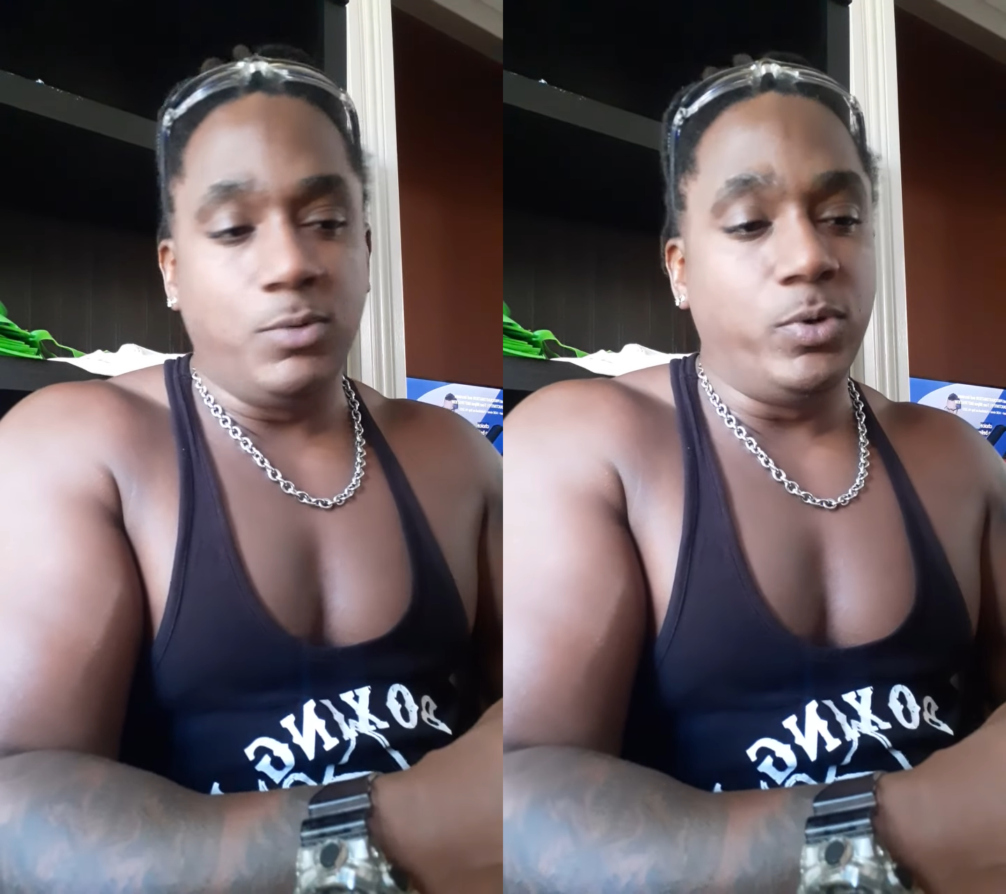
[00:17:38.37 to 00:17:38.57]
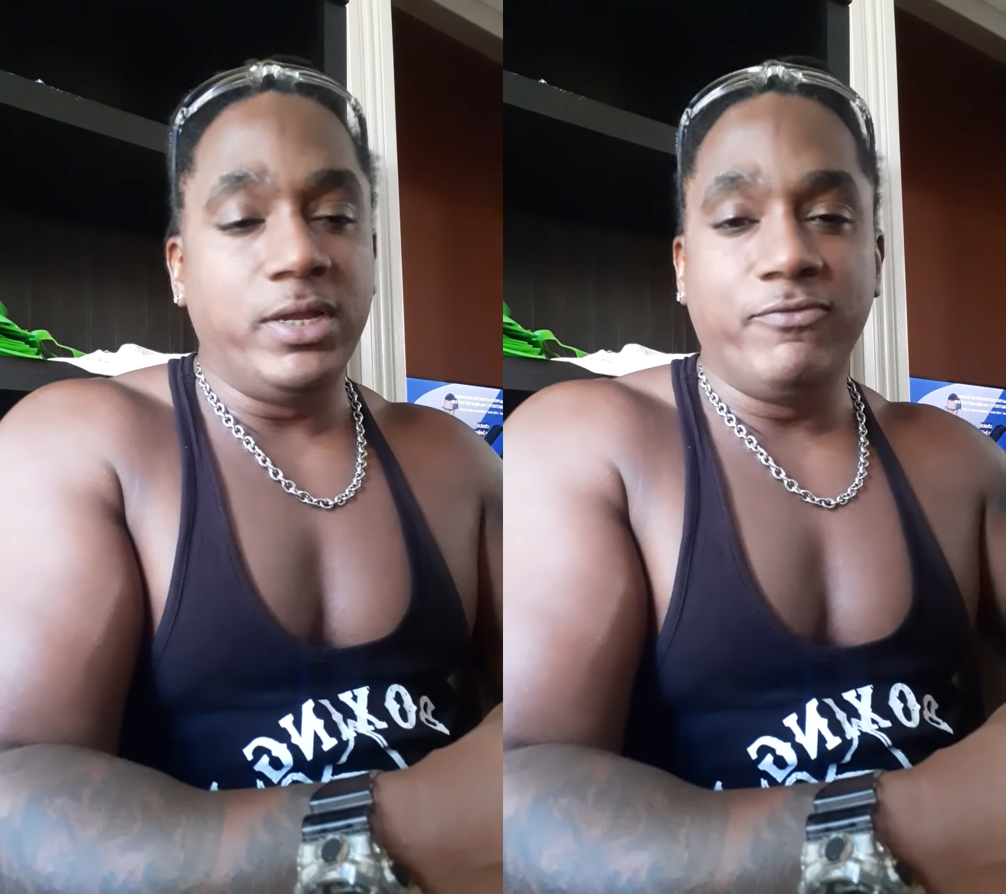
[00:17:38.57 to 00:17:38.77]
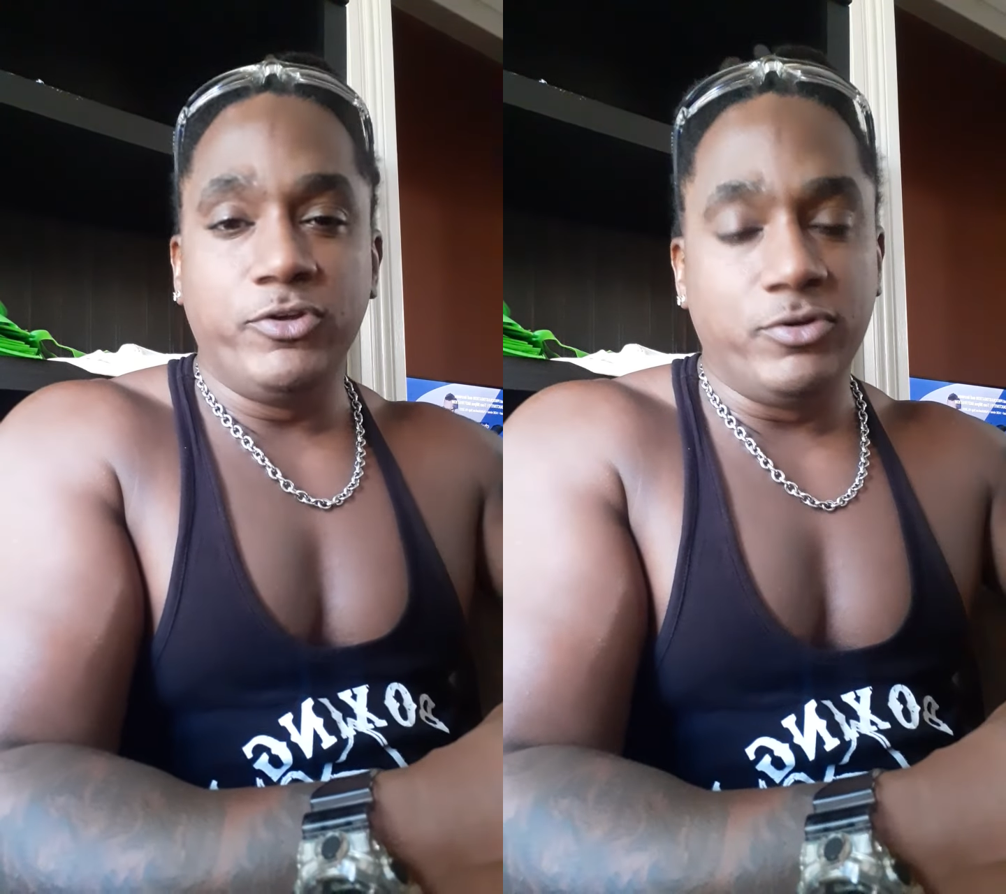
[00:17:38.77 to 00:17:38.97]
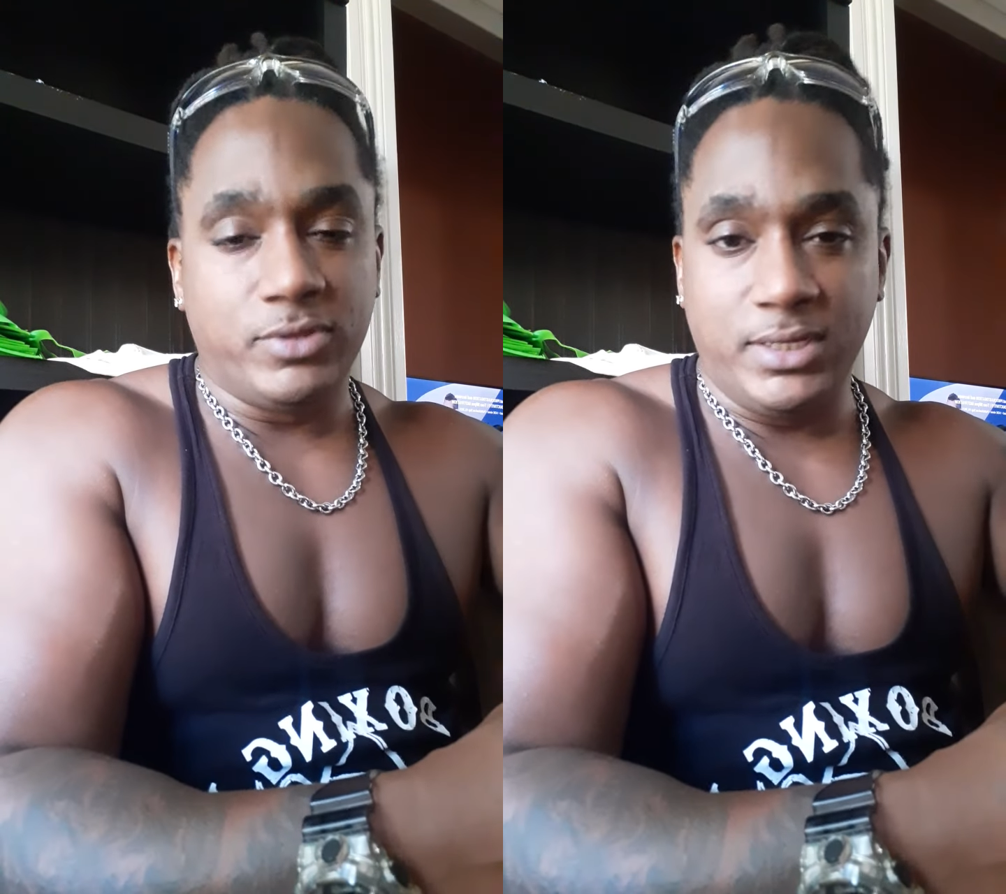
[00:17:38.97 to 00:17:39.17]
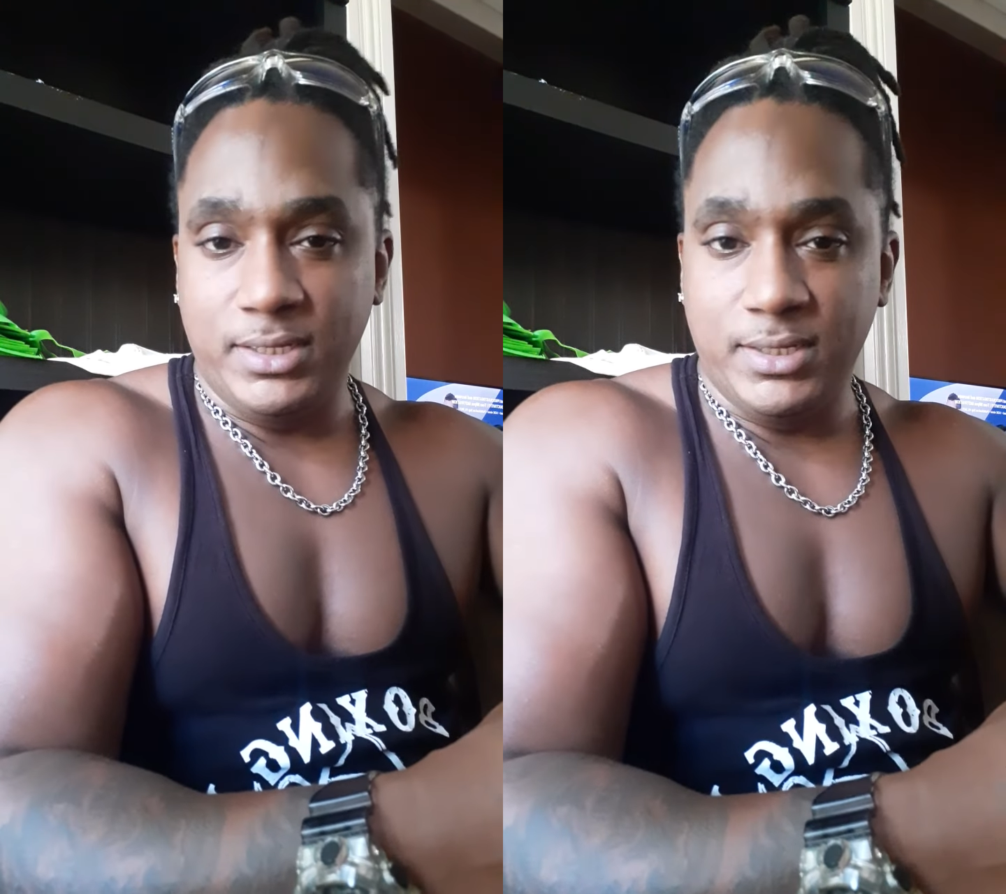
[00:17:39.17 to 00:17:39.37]
whatever your
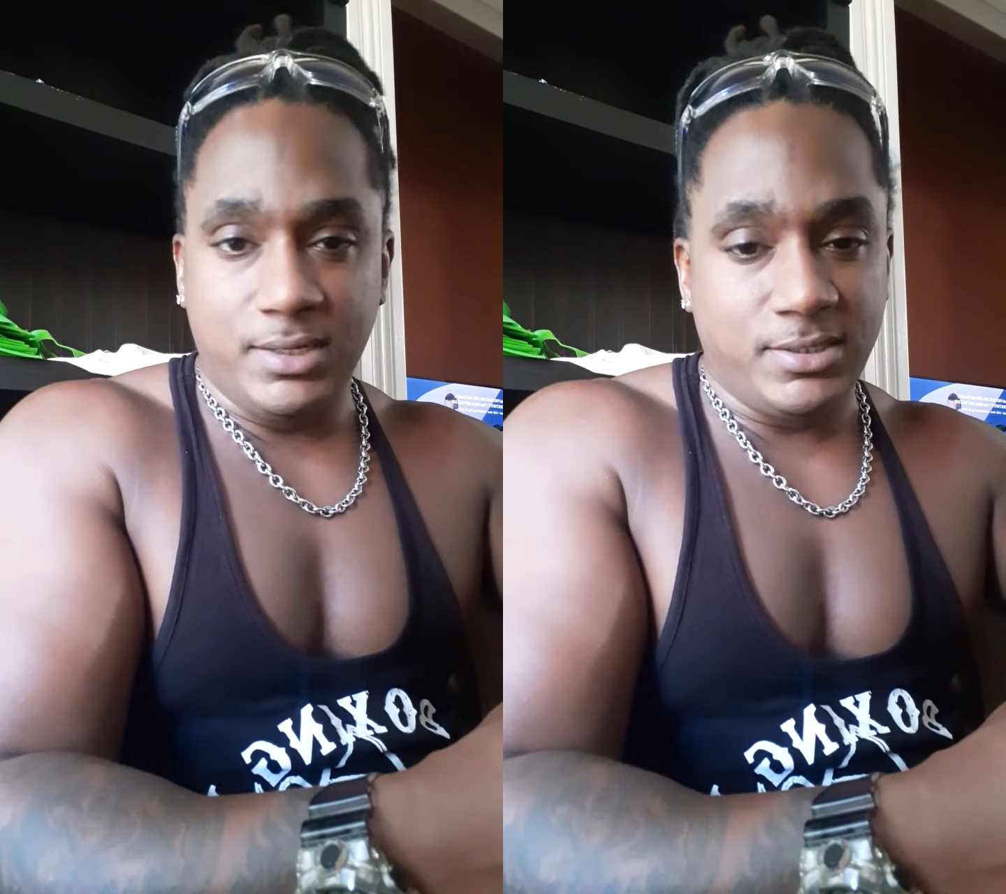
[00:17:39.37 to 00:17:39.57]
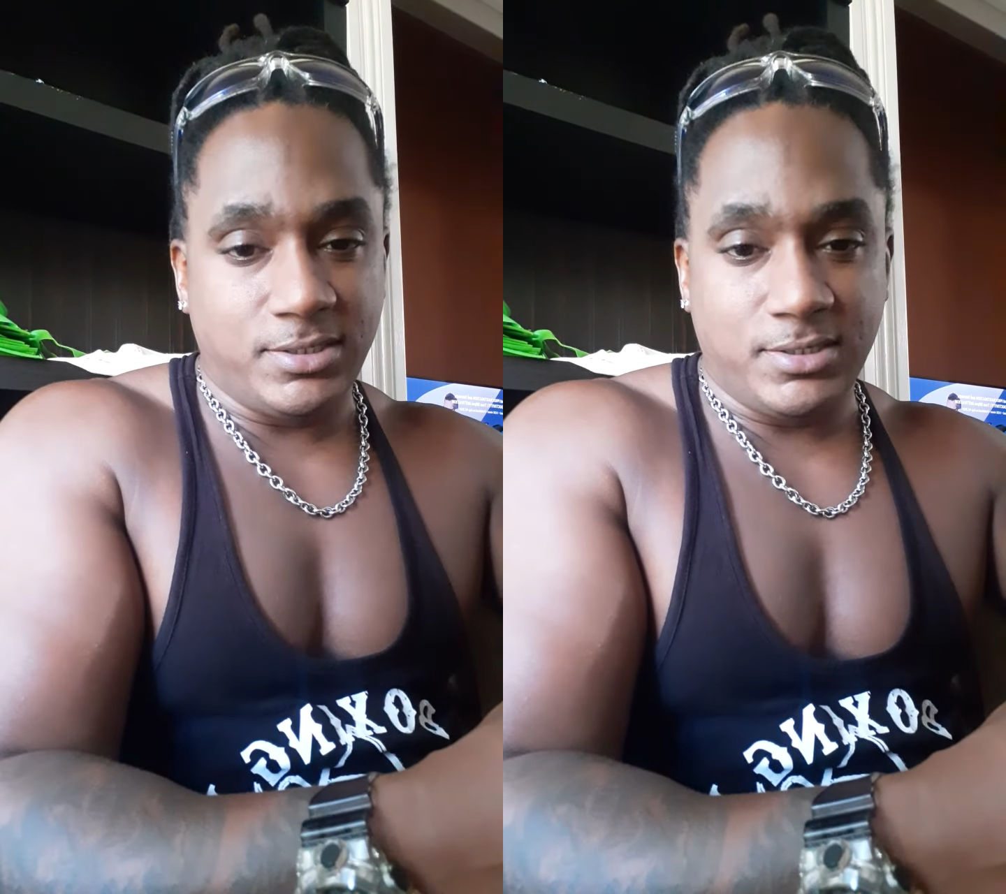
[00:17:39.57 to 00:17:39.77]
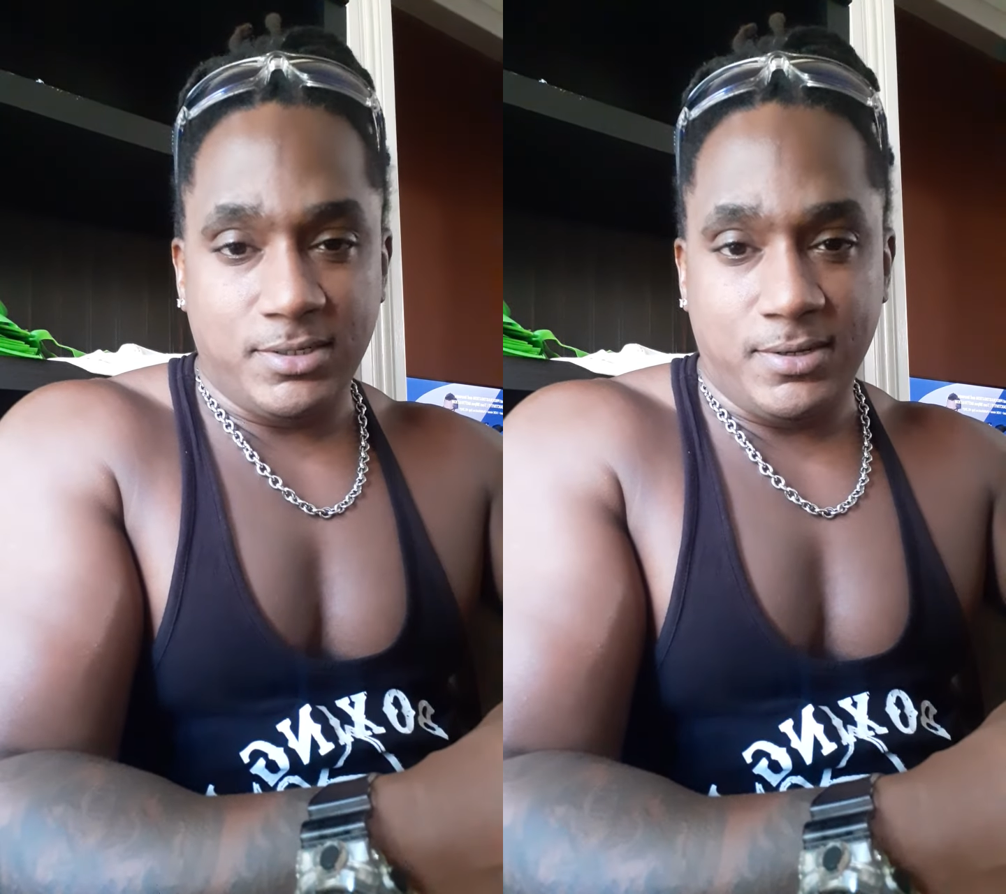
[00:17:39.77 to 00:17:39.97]
thing is.